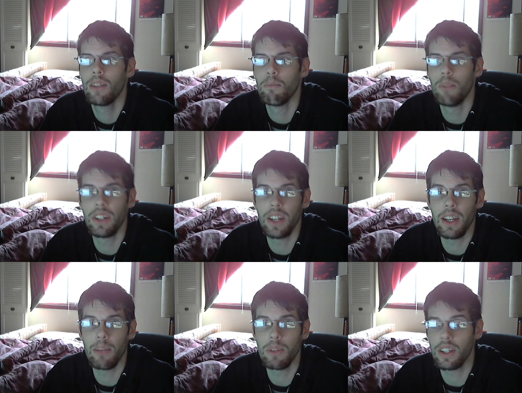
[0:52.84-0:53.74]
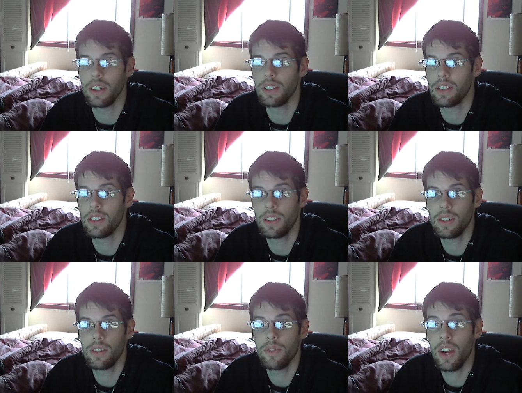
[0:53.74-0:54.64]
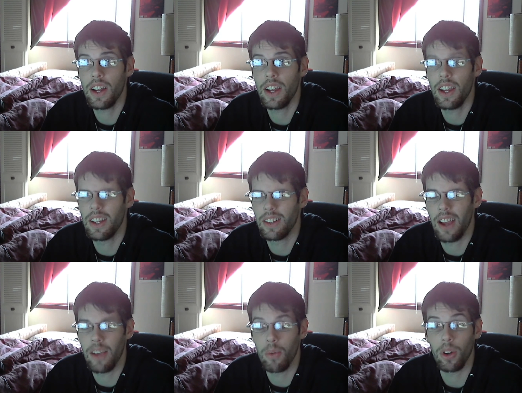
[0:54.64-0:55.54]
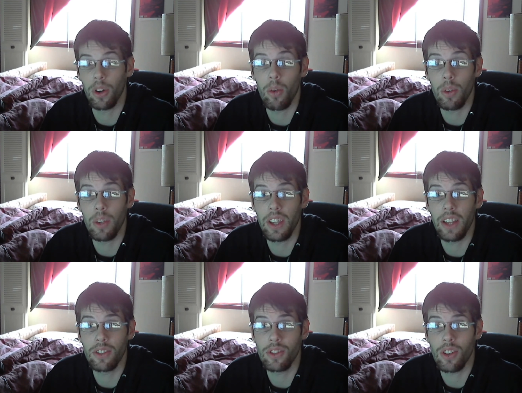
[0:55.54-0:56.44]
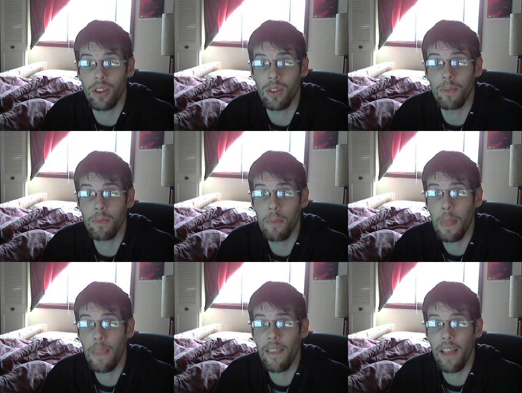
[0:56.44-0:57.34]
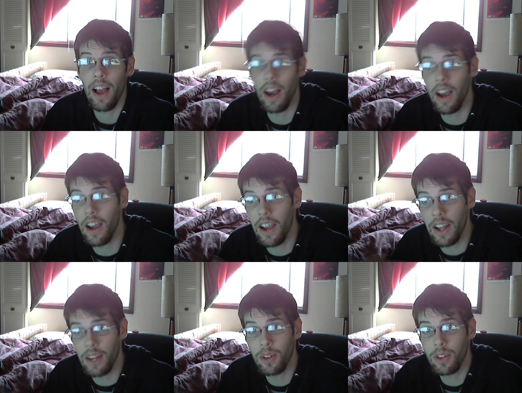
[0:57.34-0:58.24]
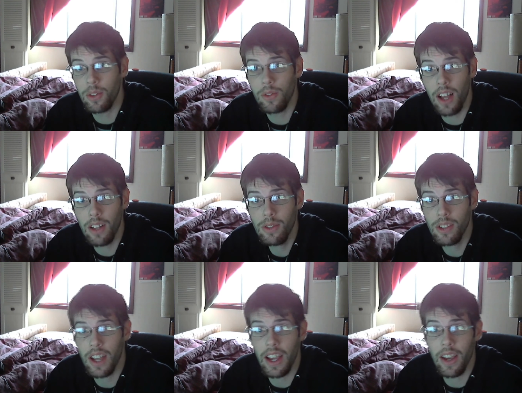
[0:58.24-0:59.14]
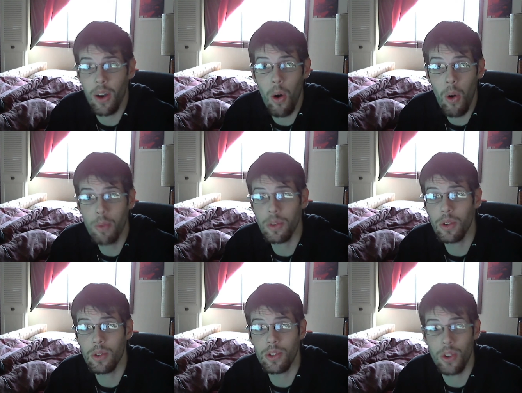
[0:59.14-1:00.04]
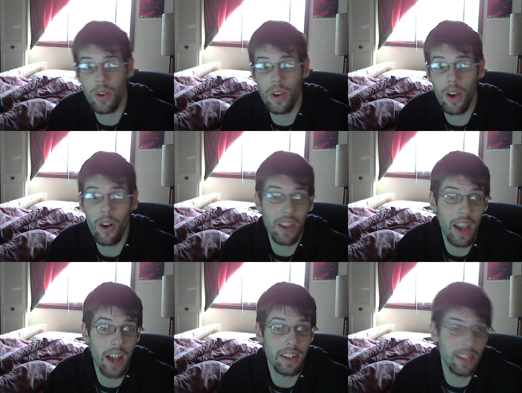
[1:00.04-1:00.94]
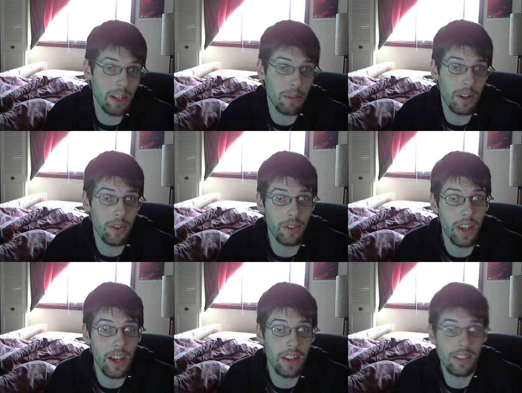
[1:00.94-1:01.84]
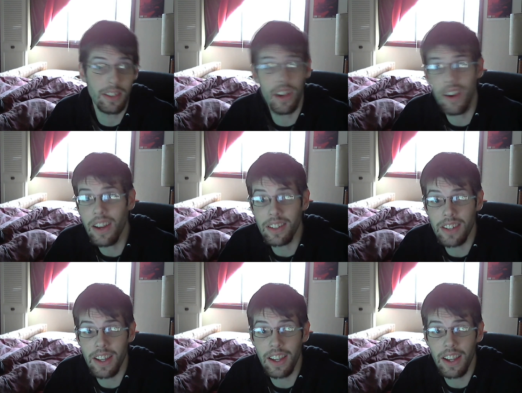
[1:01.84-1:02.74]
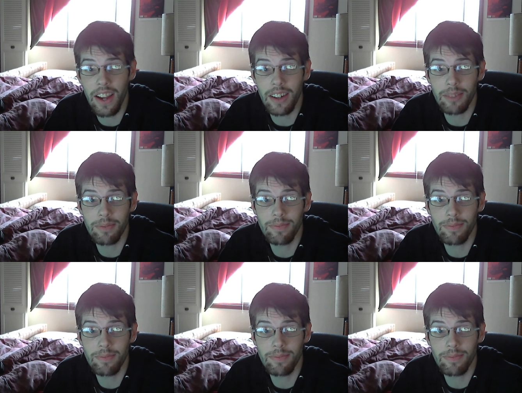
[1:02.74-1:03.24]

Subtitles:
Monday, because it's Friday and I work all weekend, so... Anyone who follows, I hope you enjoy all the content that I put out for you guys. Alright, take care.